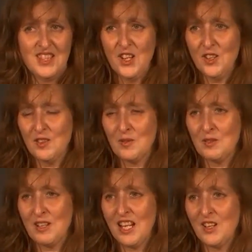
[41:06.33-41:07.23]
No, have
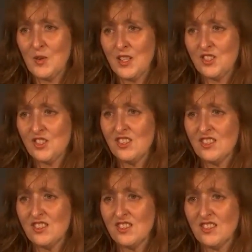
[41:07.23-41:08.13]
we run out of
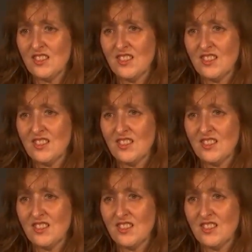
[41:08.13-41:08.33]
questions?